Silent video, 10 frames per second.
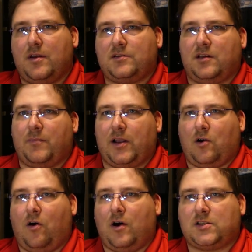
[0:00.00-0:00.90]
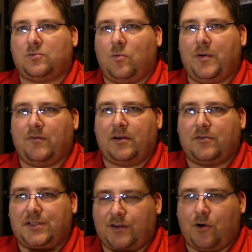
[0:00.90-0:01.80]
so that my cost will be
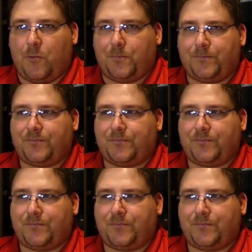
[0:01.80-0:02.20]
rendered zero.